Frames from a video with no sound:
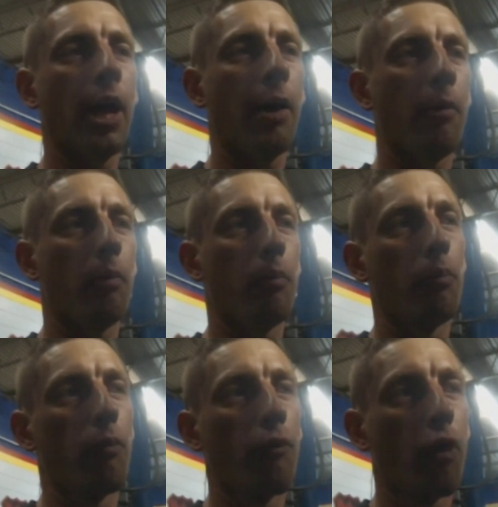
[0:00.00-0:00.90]
And
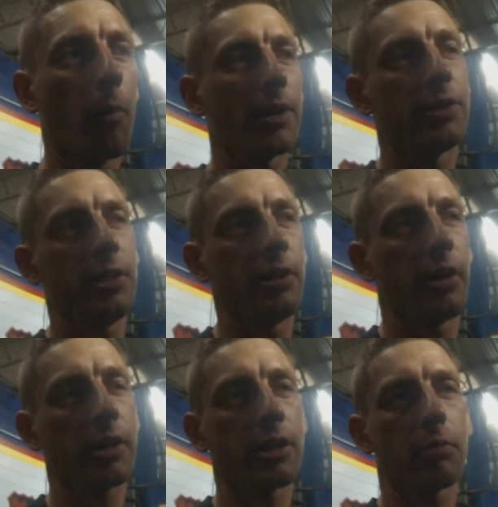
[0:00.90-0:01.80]
for my senior
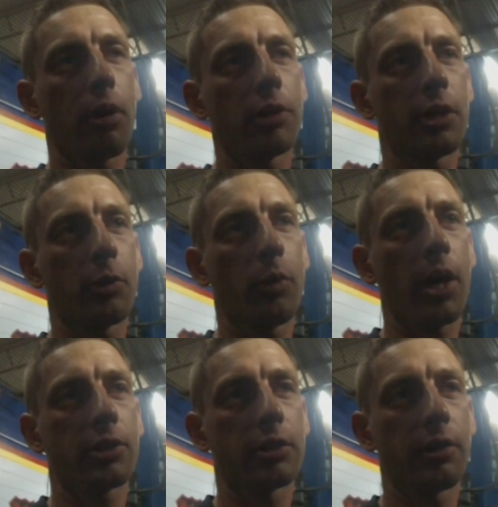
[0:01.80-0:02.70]
exit project, we
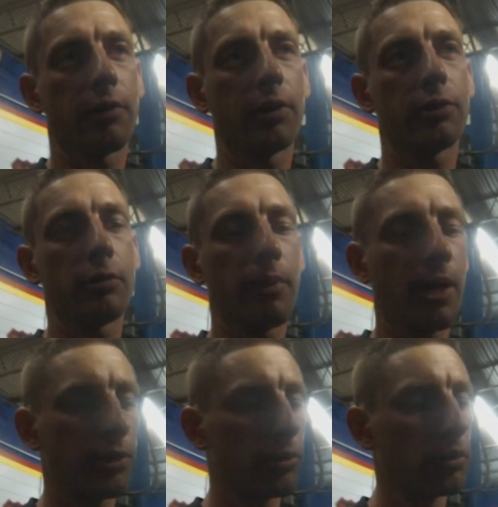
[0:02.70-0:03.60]
actually converted to a
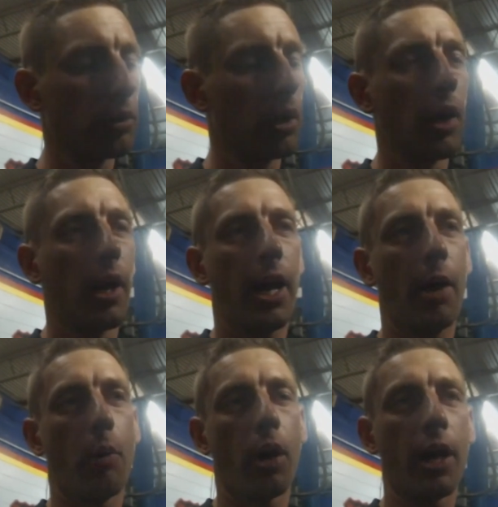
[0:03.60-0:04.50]
manual,
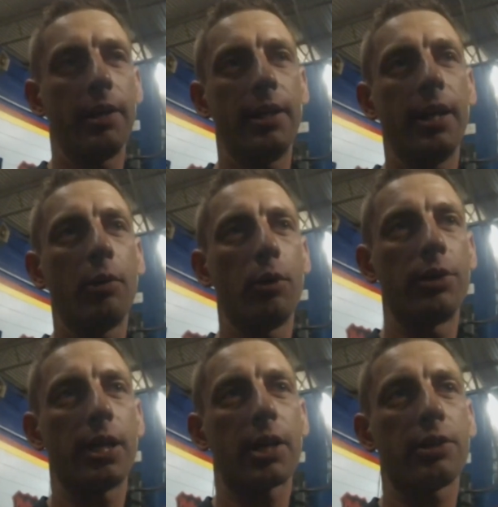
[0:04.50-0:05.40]
and what I did
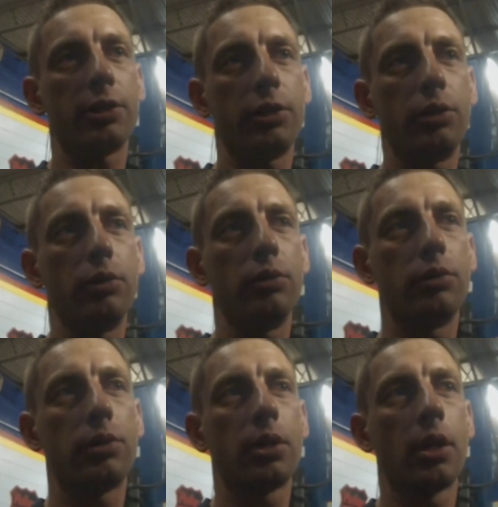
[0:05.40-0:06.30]
was actually use
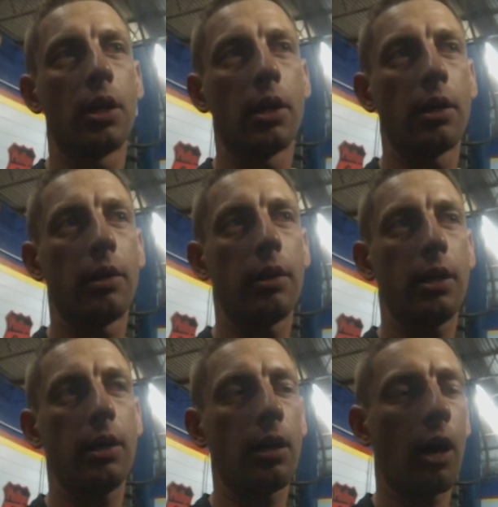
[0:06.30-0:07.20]

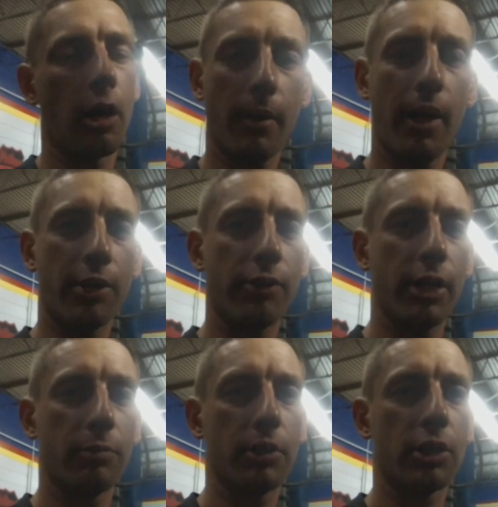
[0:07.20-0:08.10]
the automatic
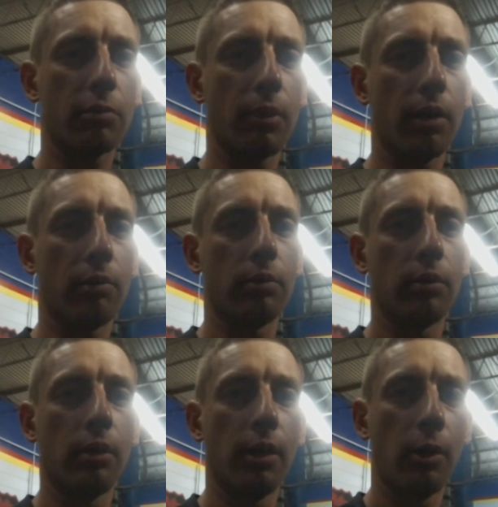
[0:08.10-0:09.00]
transmission mount,
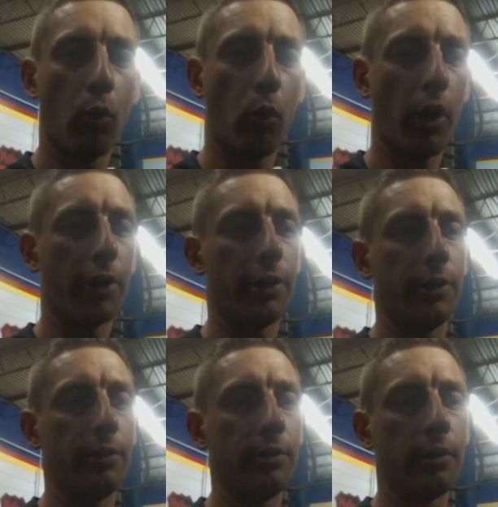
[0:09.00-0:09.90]
welded
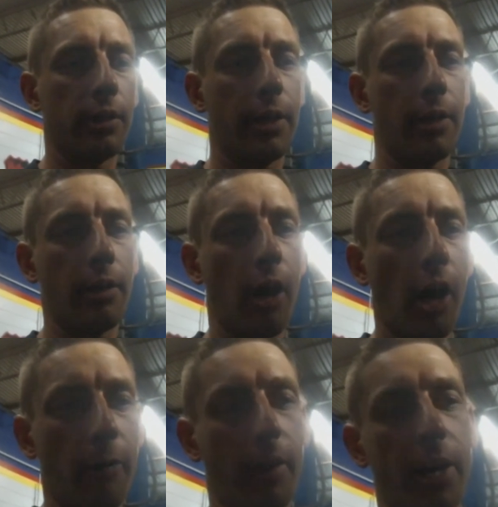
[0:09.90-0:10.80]
the
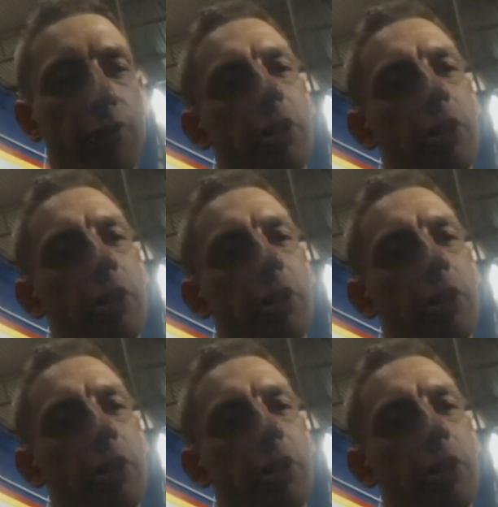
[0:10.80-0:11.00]
automatic